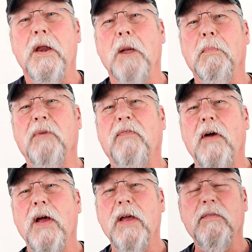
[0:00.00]
Number
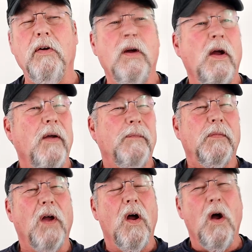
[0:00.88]
5,
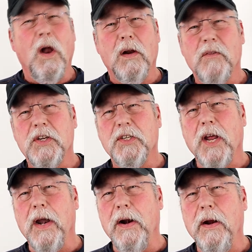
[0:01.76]
all of a
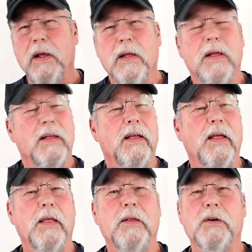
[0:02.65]
sudden,
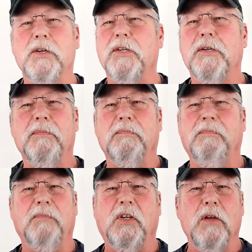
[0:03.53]
there's
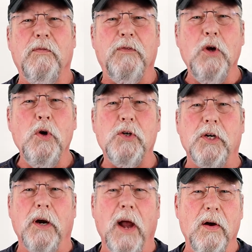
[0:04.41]

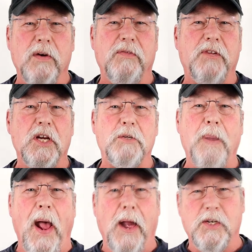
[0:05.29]
confusion out of
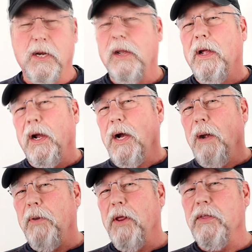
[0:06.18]
dispatch. A
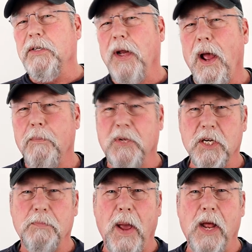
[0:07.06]
couple of the top
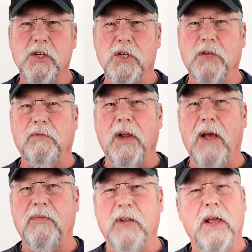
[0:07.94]
dispatchers have
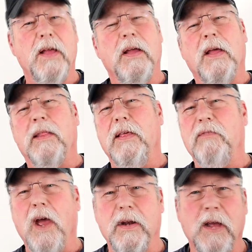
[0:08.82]
left.
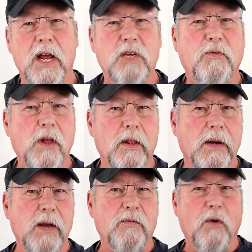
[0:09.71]
They've got guys
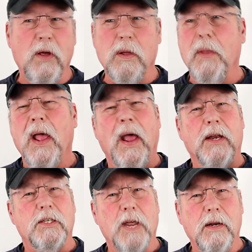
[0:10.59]
filling in for them.
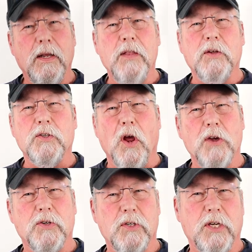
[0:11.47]
And suddenly there's
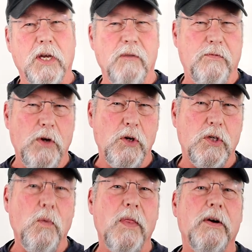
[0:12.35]
all sorts of
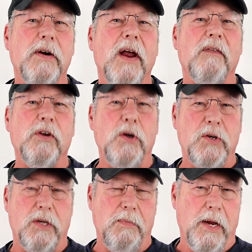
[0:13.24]
confusion when there never
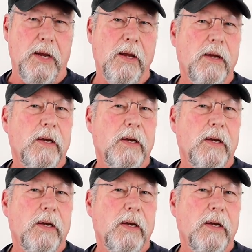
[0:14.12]
used to be.